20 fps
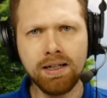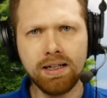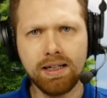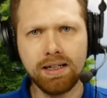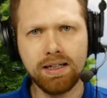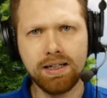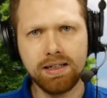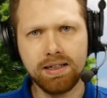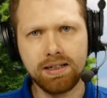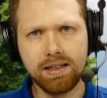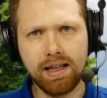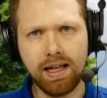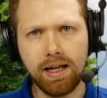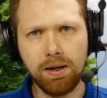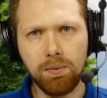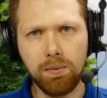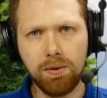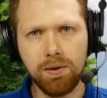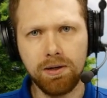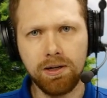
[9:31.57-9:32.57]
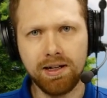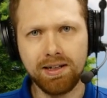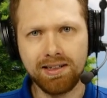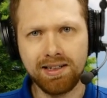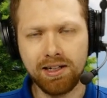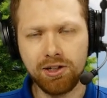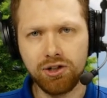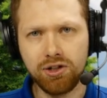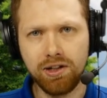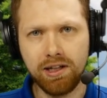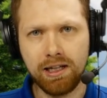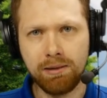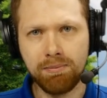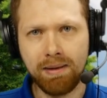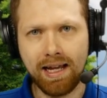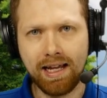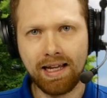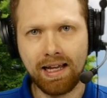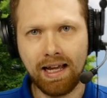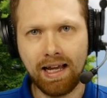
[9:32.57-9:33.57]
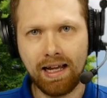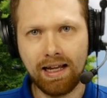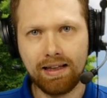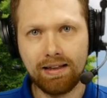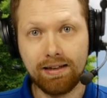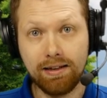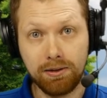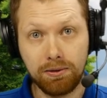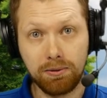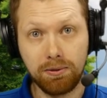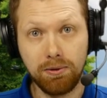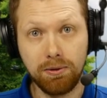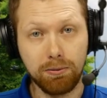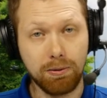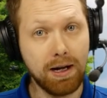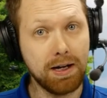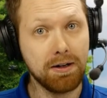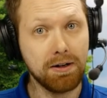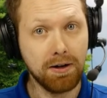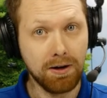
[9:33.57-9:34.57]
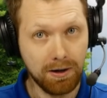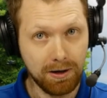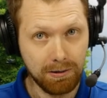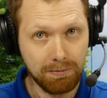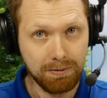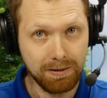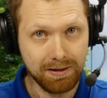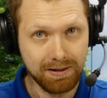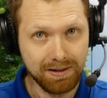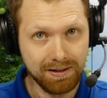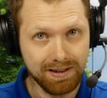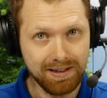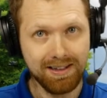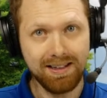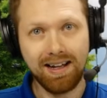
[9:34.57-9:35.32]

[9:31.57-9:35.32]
is they would essentially make a literal red carpet